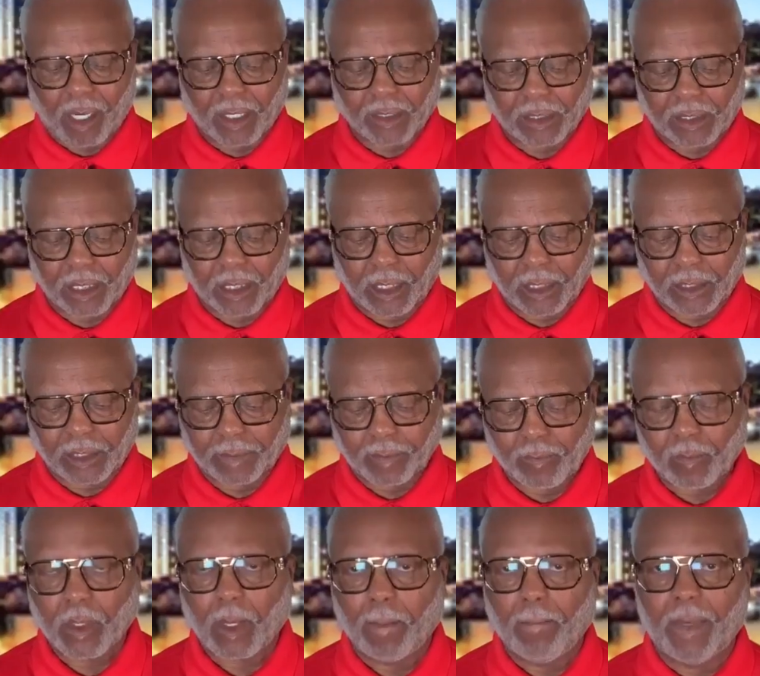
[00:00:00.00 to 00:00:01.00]
our cities.
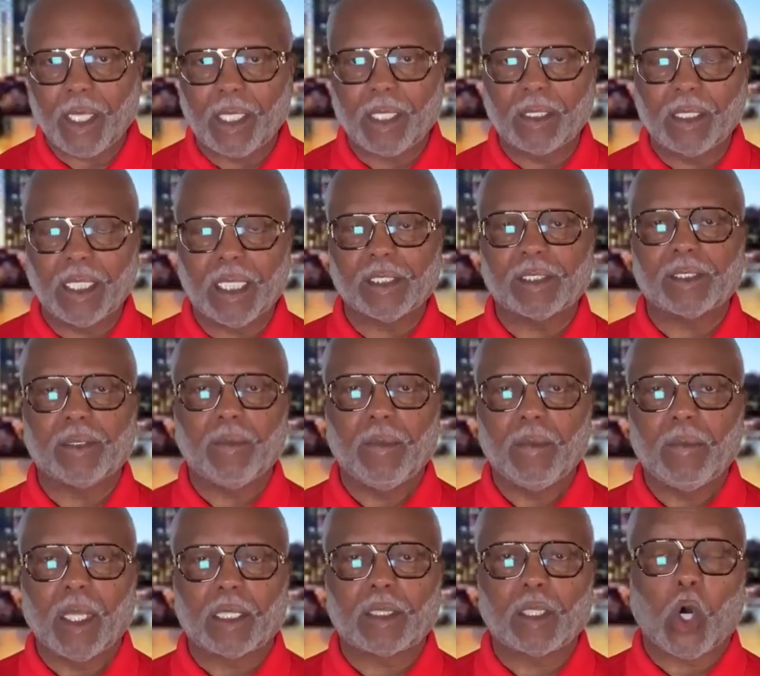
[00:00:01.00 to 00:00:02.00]
Meaning this,
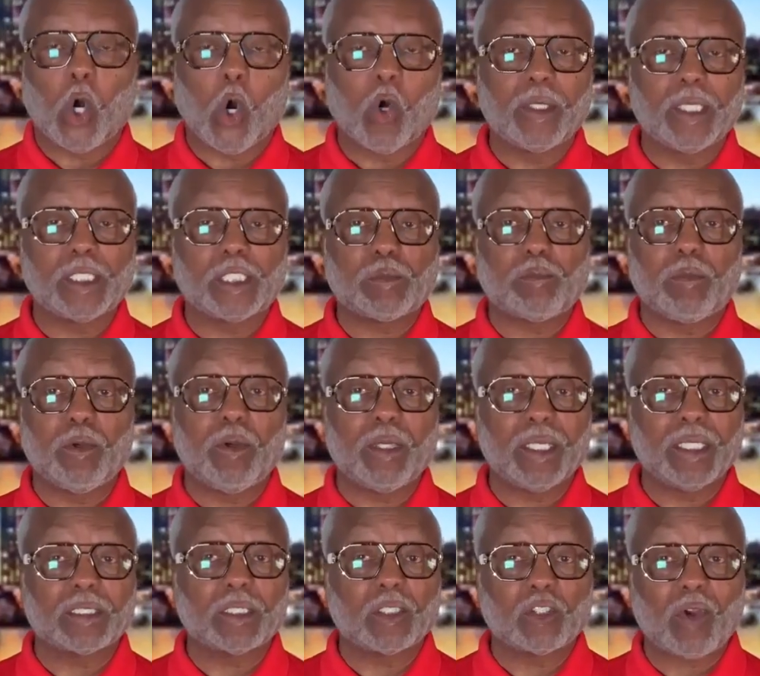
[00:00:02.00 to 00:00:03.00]
that the Holy
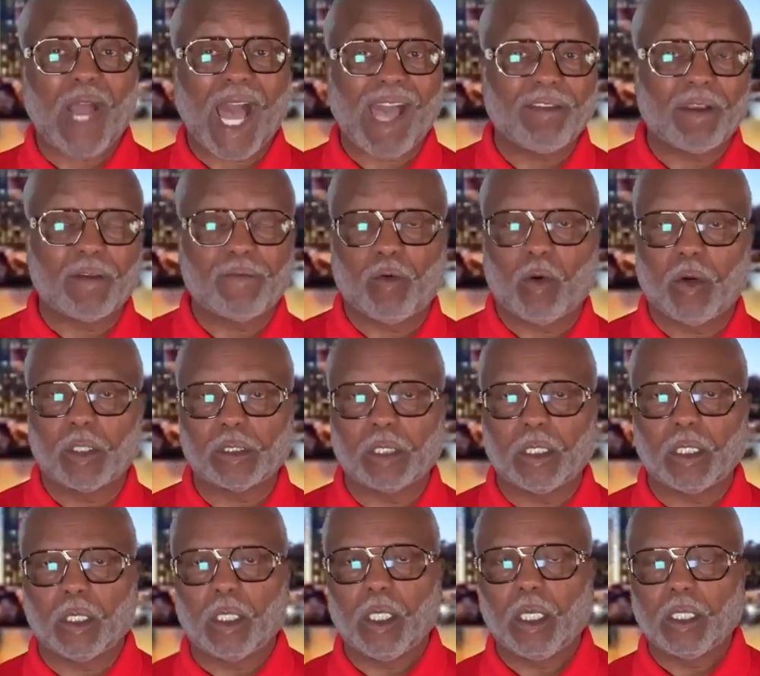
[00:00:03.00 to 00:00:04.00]
Spirit is a driving force.
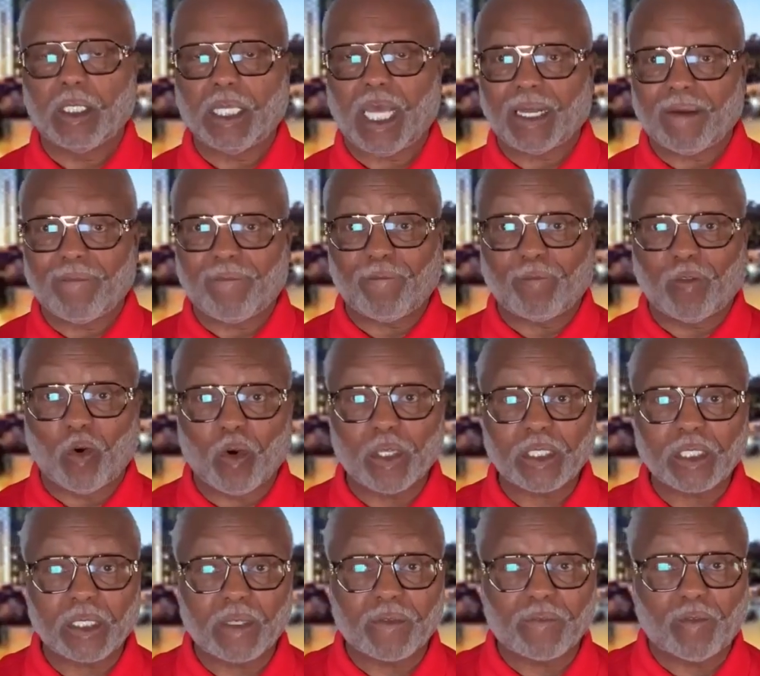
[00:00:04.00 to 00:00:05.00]
No, not a
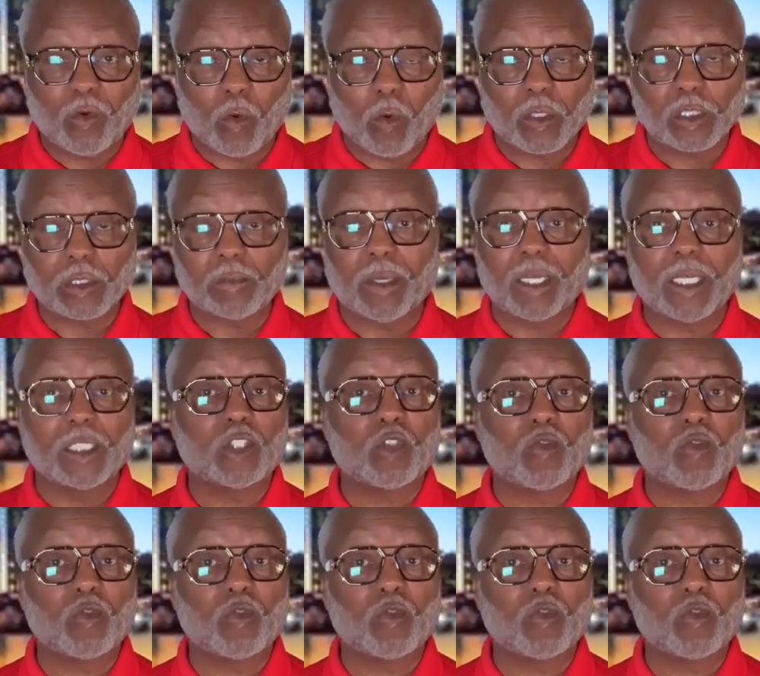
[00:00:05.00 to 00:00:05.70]
forcing force, but a